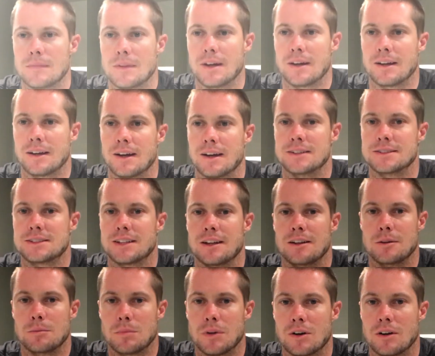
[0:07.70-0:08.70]
Hey guys,
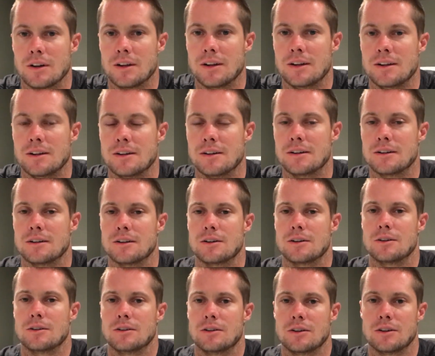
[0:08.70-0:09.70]
Caleb Marty here.
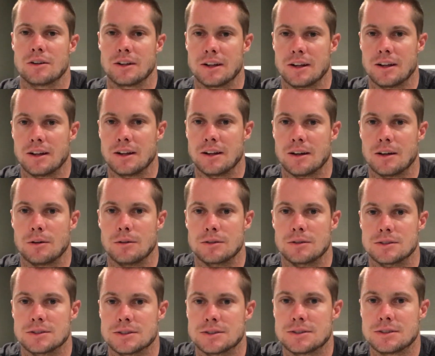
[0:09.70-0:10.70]
Earlier today I
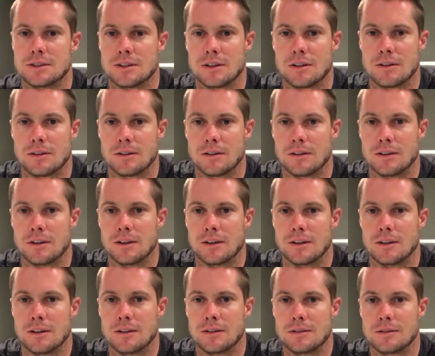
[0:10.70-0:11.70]
was on
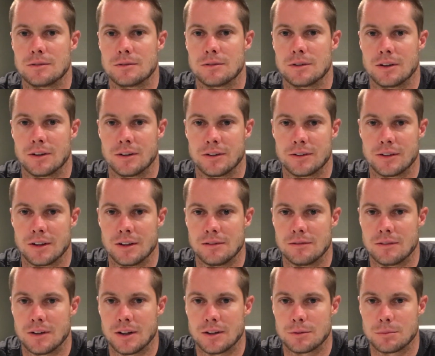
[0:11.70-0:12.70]
a real estate
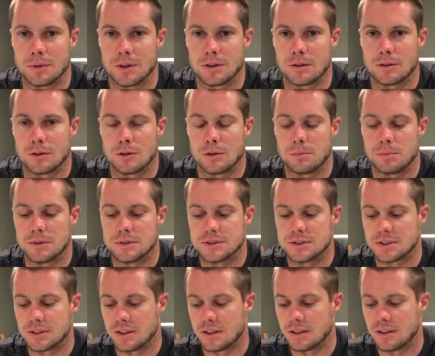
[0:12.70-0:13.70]
investment group and
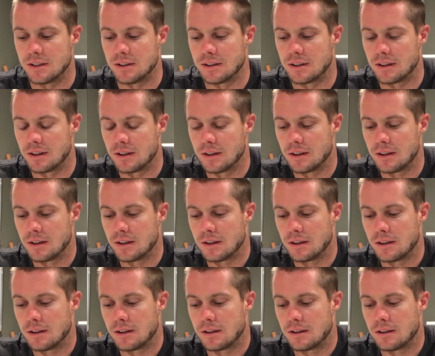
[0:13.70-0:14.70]
seen
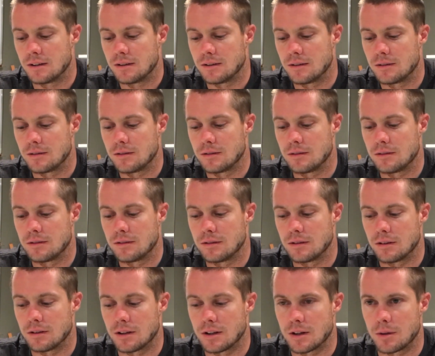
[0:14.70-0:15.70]

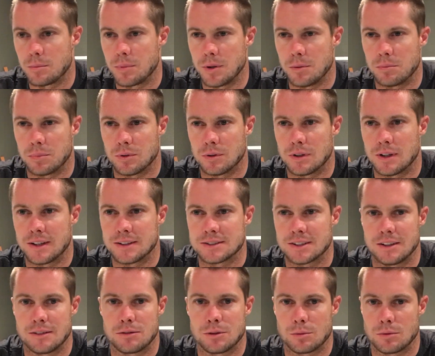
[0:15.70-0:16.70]
a lot of people
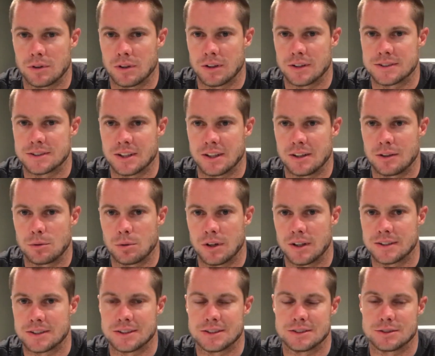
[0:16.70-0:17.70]
asking different real estate
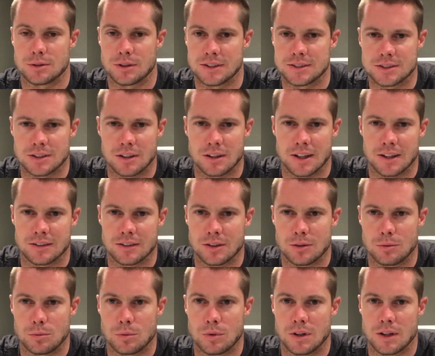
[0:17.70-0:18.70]
questions. So I started
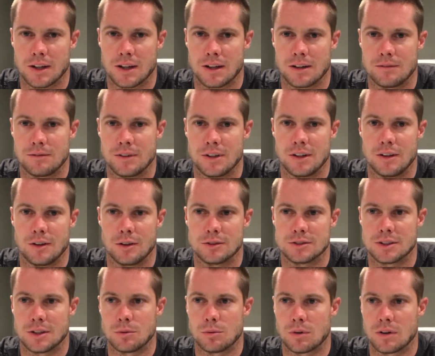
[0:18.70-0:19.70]
asking what kind of videos
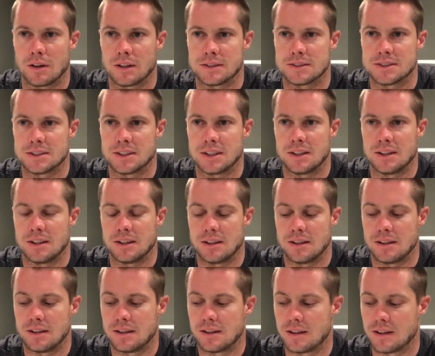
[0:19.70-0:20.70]
they wanted to
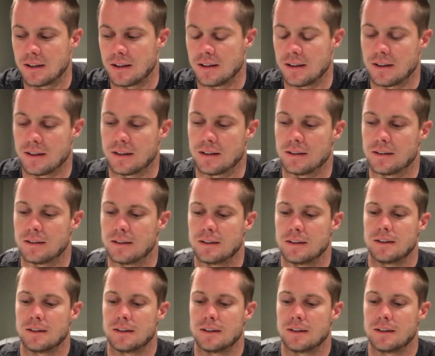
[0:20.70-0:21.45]
see, and